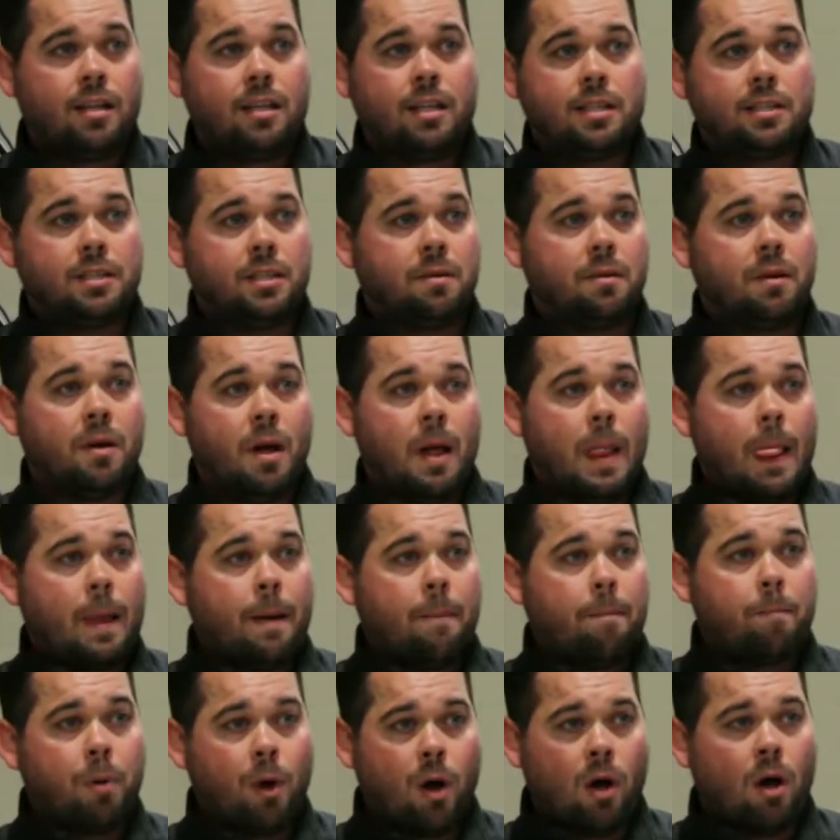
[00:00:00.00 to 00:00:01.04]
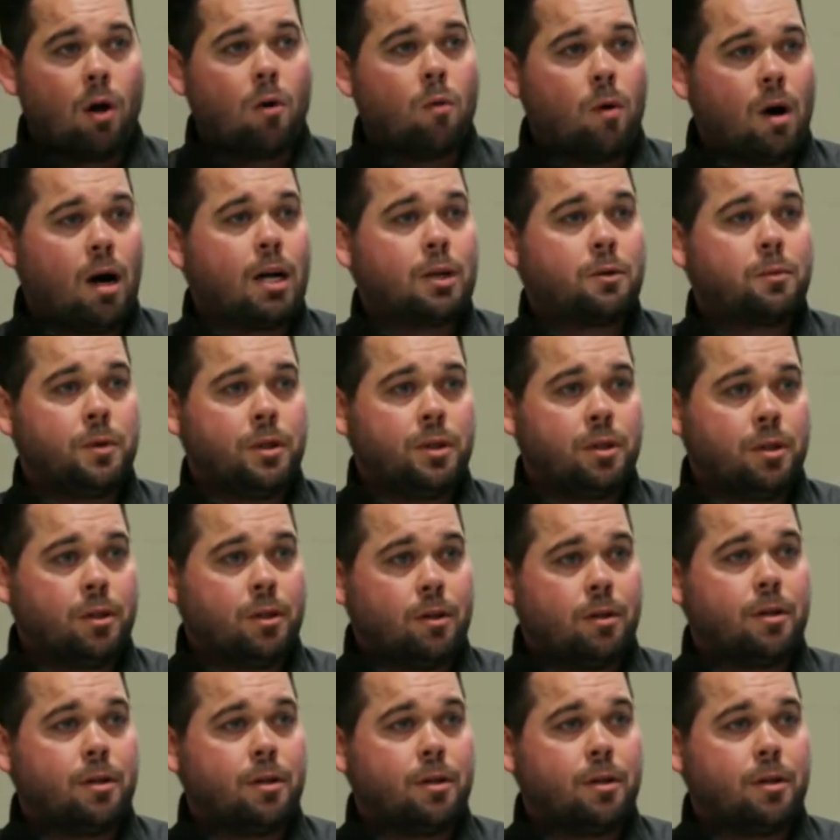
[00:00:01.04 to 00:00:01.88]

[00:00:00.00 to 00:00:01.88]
Listen, Paul walked with the